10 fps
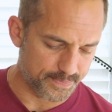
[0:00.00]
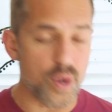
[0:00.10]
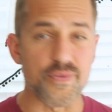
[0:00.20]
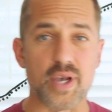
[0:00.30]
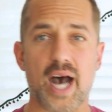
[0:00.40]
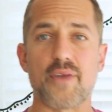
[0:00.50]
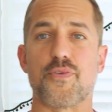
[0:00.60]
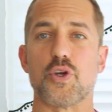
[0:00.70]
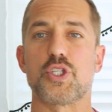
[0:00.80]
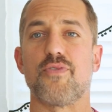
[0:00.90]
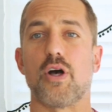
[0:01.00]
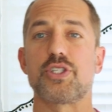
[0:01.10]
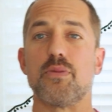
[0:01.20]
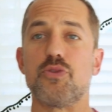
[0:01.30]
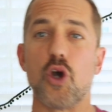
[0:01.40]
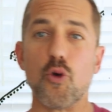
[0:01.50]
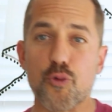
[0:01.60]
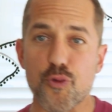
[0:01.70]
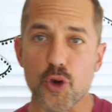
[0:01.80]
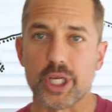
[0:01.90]
We've got, first of all, some
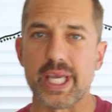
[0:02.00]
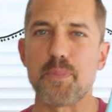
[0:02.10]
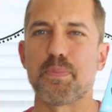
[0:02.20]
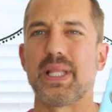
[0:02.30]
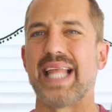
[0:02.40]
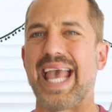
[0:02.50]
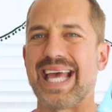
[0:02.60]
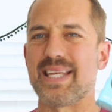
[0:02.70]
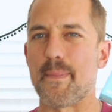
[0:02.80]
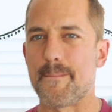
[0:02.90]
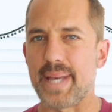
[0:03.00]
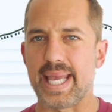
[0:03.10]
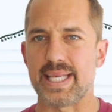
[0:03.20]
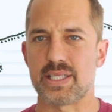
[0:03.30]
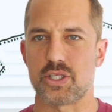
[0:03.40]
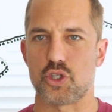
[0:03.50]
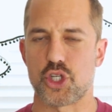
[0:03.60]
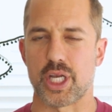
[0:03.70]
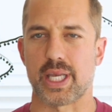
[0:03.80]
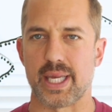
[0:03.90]
tofurkey plant-based
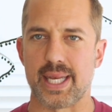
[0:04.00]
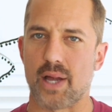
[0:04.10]
chicken.